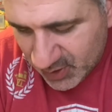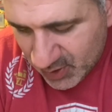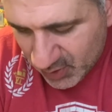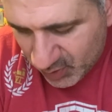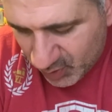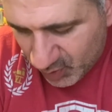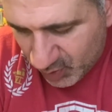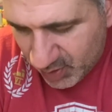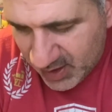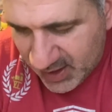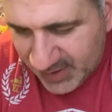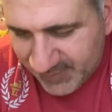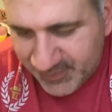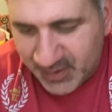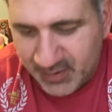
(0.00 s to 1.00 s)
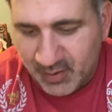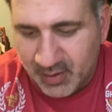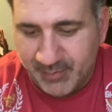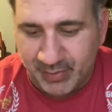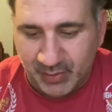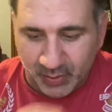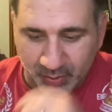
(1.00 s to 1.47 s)
or having their
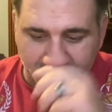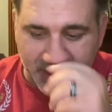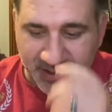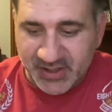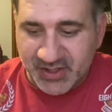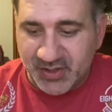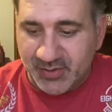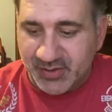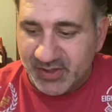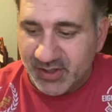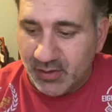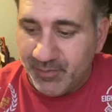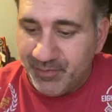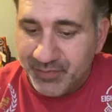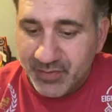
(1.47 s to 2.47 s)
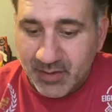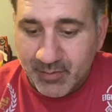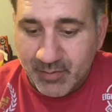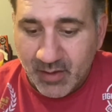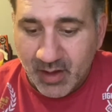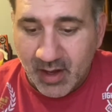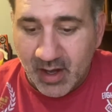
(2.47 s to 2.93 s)
employees do so.
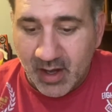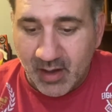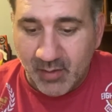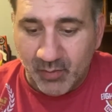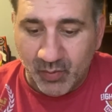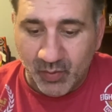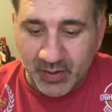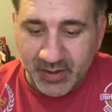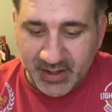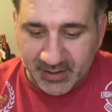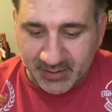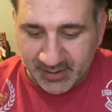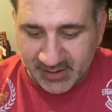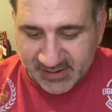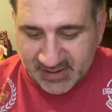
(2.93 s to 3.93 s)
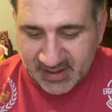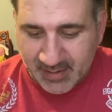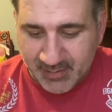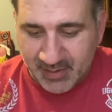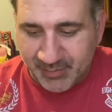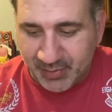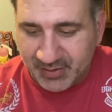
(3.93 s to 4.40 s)
We did list them
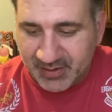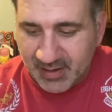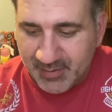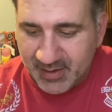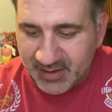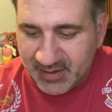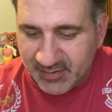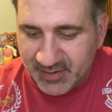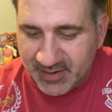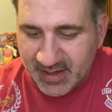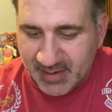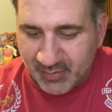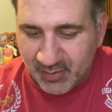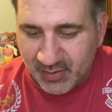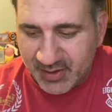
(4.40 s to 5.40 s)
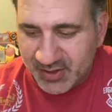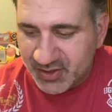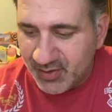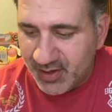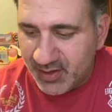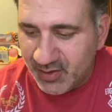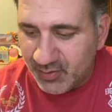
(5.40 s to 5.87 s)
and put them into the temporary
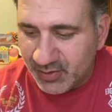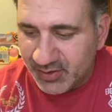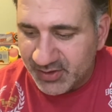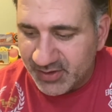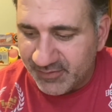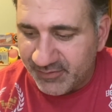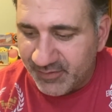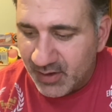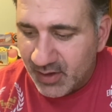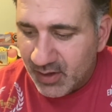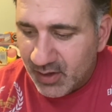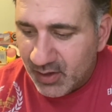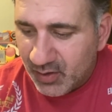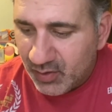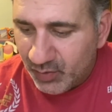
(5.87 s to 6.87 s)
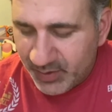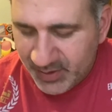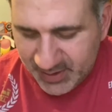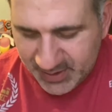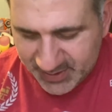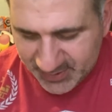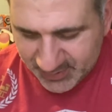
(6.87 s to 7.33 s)
restraining orders if we
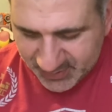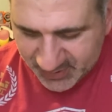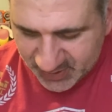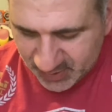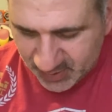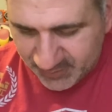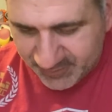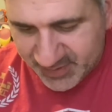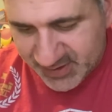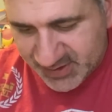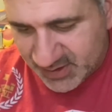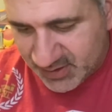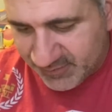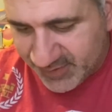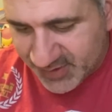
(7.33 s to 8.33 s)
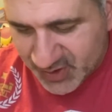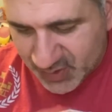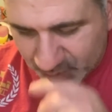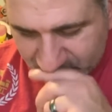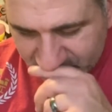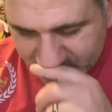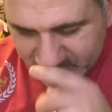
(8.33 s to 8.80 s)
need to serve these
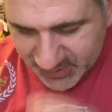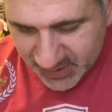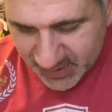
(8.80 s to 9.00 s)
individuals.